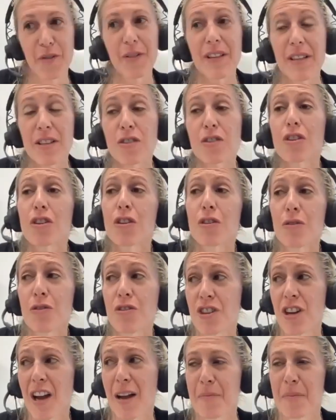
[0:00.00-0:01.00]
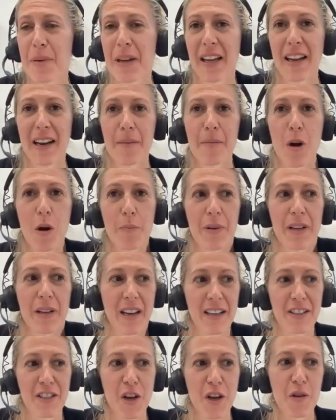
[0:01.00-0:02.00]
this is a huge topic, and I'm hoping
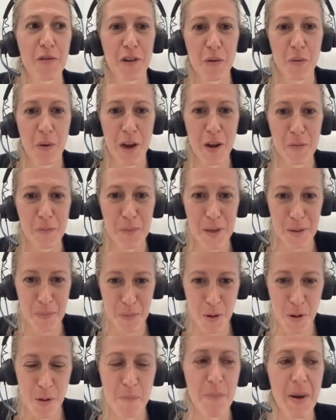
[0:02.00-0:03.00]
not to overwhelm people,